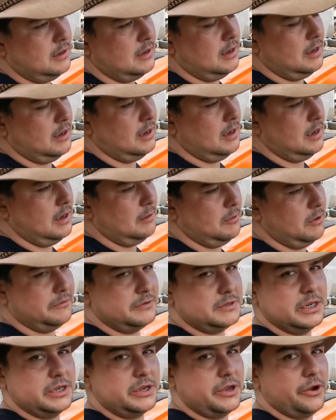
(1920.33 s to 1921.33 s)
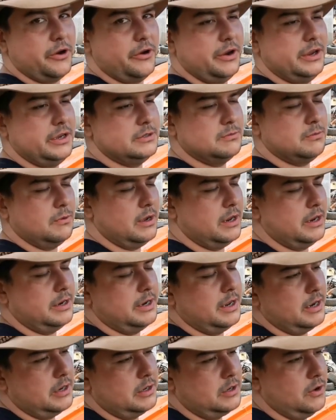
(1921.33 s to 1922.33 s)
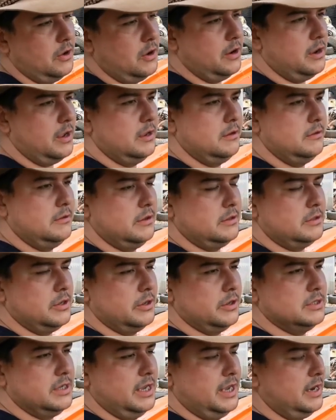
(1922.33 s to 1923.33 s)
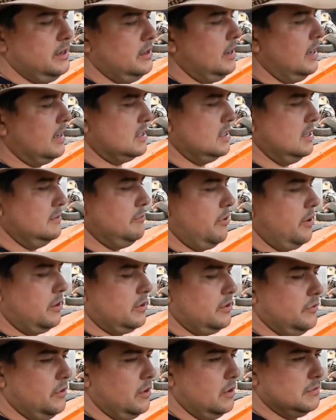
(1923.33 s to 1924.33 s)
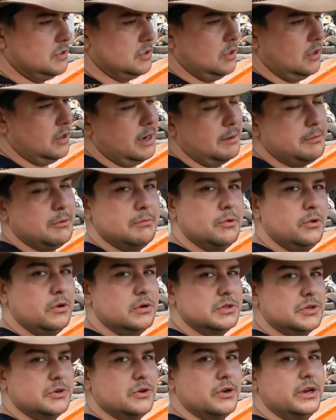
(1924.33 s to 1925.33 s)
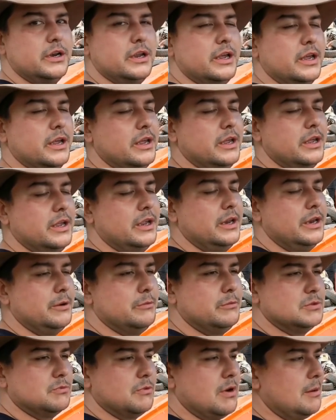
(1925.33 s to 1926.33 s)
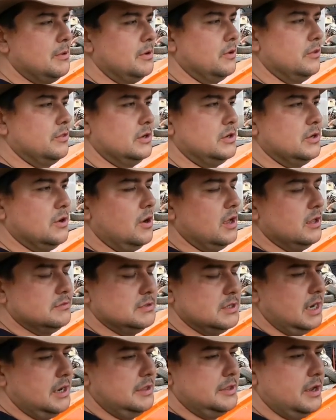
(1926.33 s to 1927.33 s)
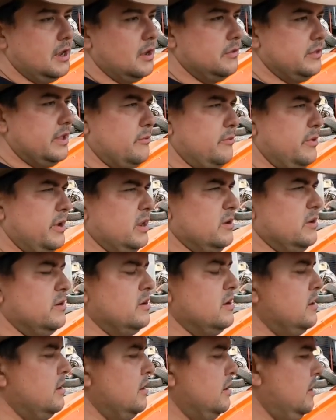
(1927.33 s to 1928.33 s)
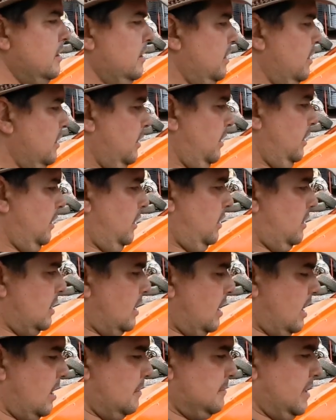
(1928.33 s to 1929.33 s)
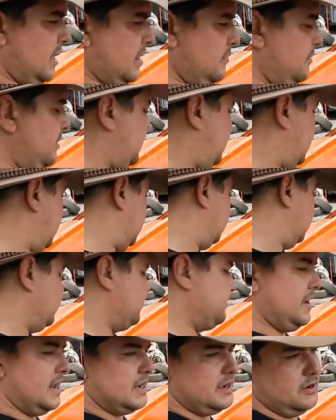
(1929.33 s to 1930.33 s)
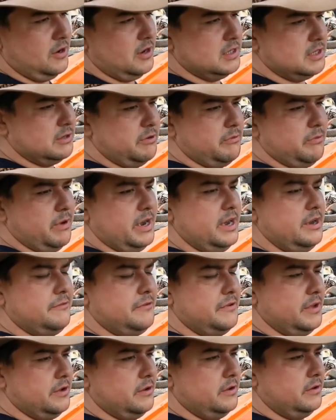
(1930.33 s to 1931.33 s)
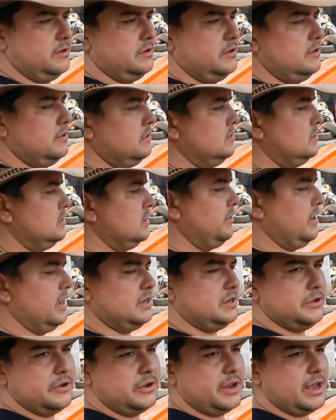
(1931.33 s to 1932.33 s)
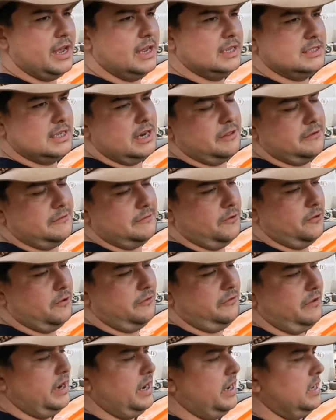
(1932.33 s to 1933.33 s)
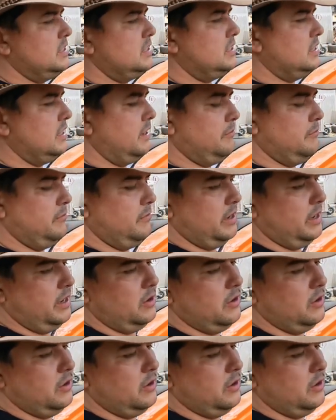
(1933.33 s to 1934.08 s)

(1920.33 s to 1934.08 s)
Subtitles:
obviously Curry's one done a tyre. Turns out it actually broke the driver's side upper ball joint and it was rubbing on the tyre. It was the only thing holding that wheel on. The other one got a flat tyre, so it went infield. So we had 2 cars out of the 4 finish, and we